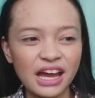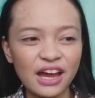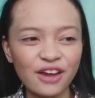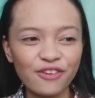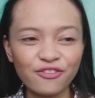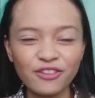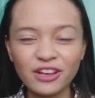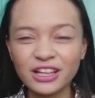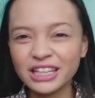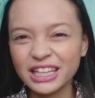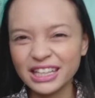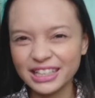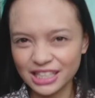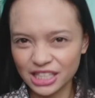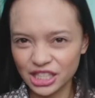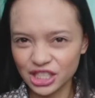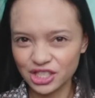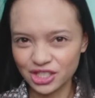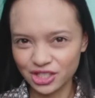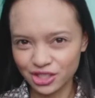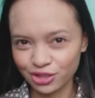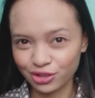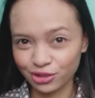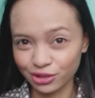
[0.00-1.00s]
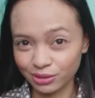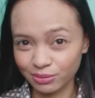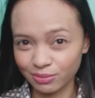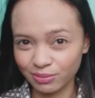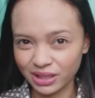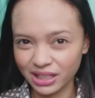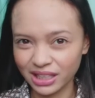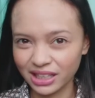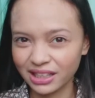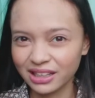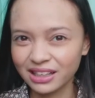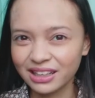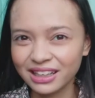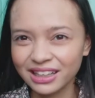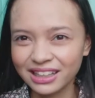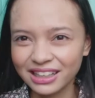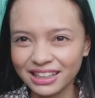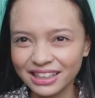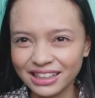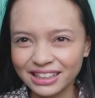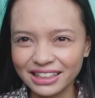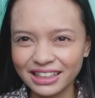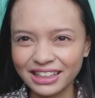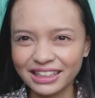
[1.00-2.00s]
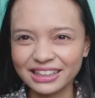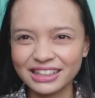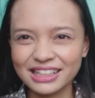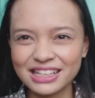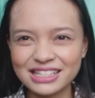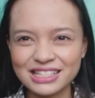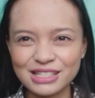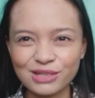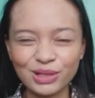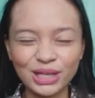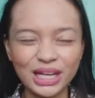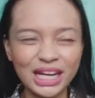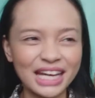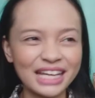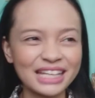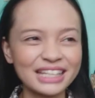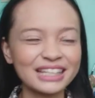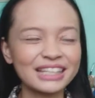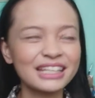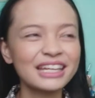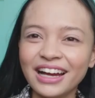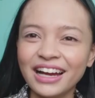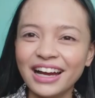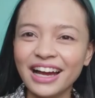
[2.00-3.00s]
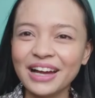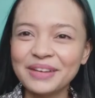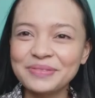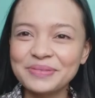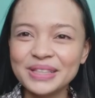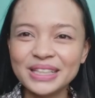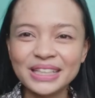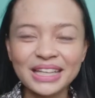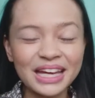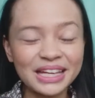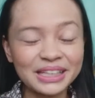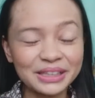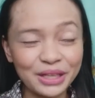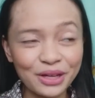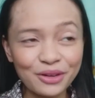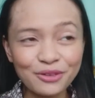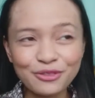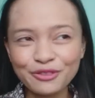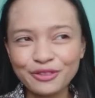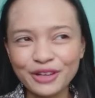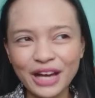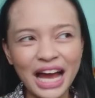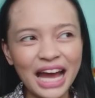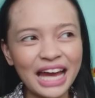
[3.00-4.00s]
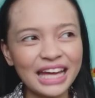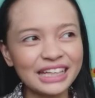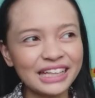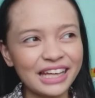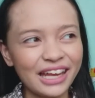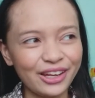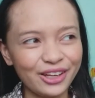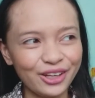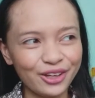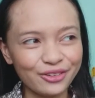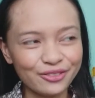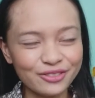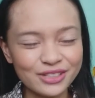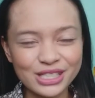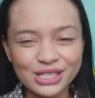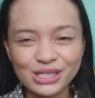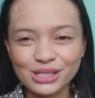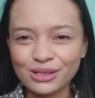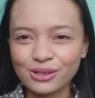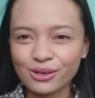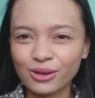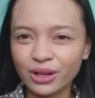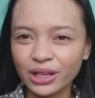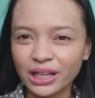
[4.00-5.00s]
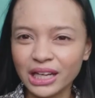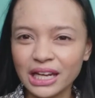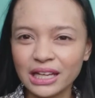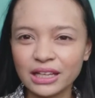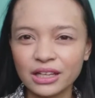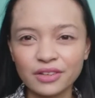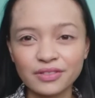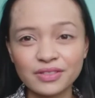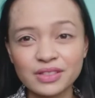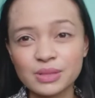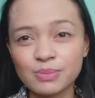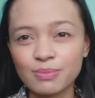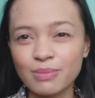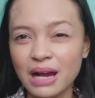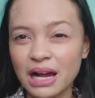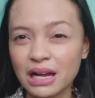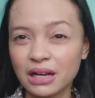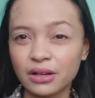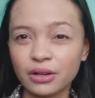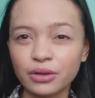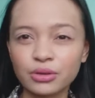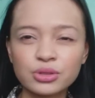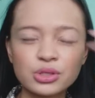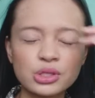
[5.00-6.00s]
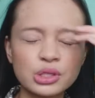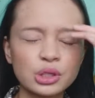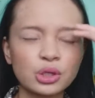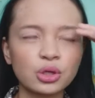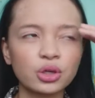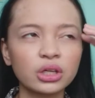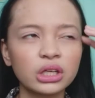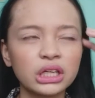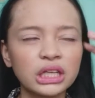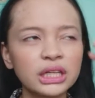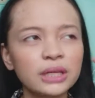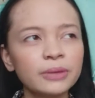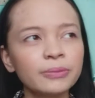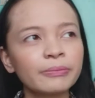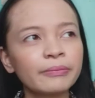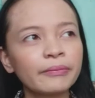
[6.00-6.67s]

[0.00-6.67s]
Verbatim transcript: I feel like he should be. Like that's what I think. I mean, I love Khine. I love his story. I love his background story.